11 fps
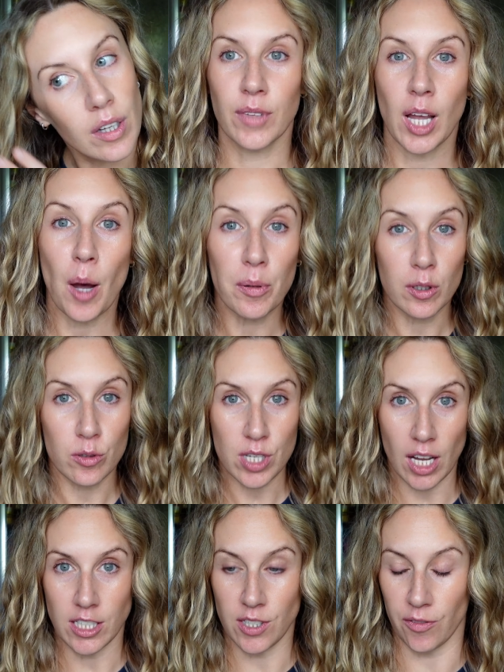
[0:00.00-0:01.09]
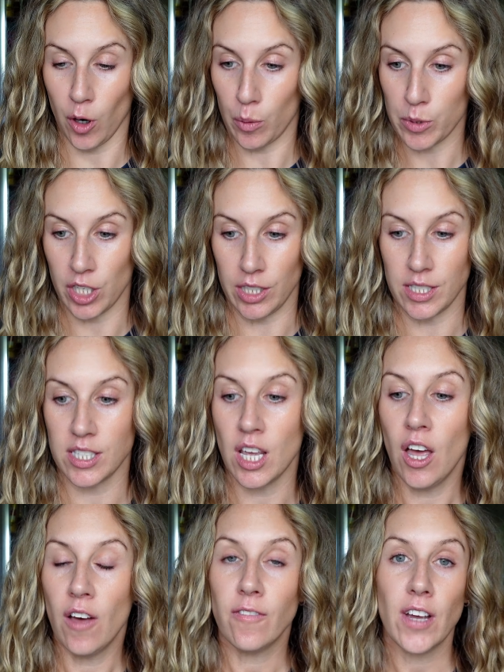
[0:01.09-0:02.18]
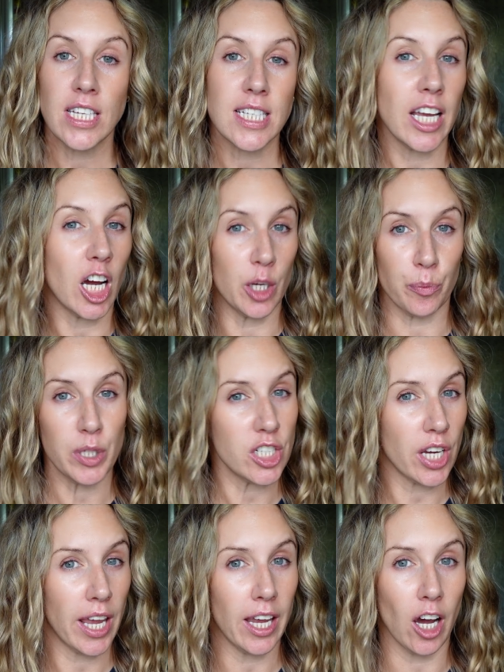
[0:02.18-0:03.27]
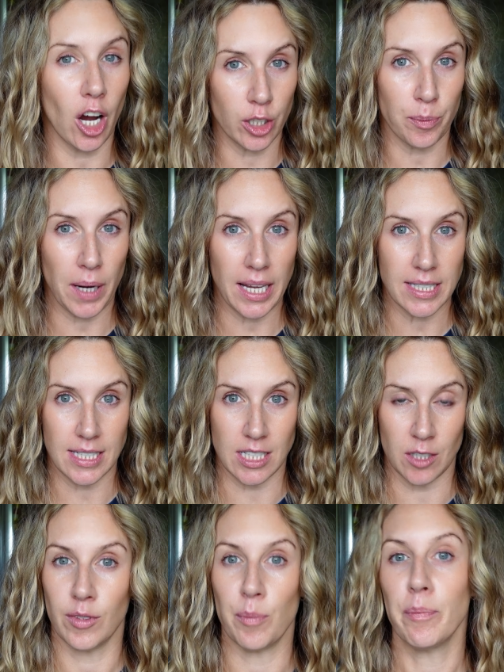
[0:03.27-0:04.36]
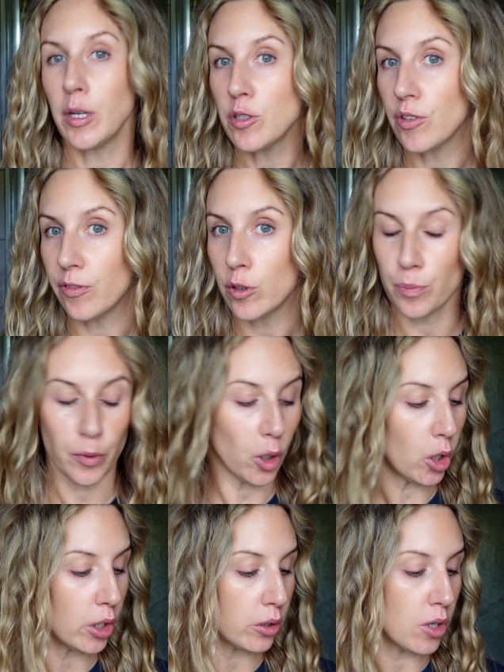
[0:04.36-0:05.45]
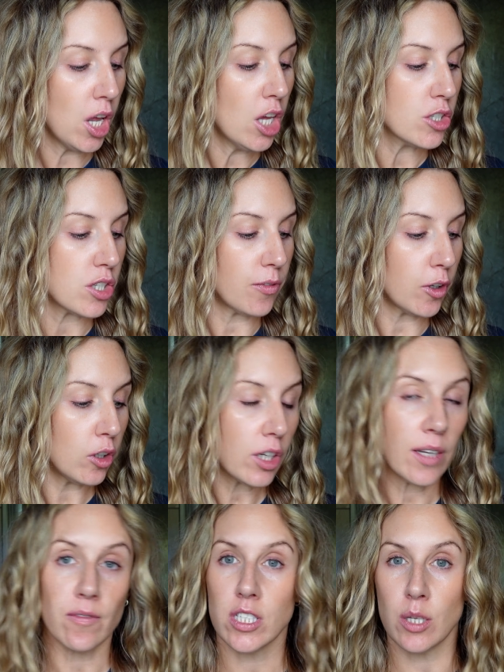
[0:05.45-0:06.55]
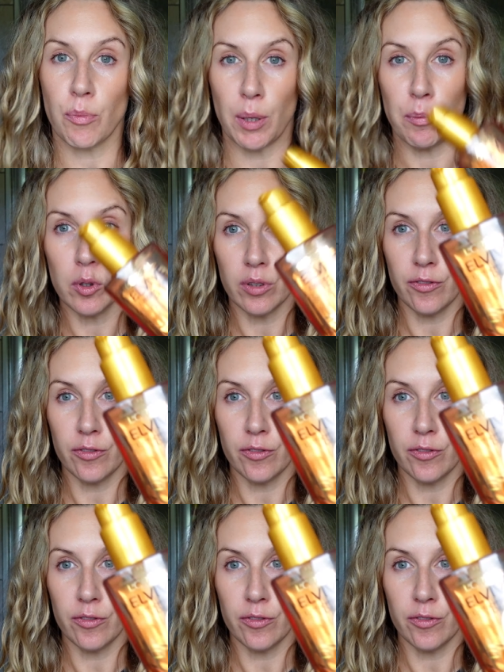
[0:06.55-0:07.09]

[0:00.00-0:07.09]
Couple of alternative options. Firstly, I appreciate Olaplex isn't the most affordable oil, so if you're looking for something more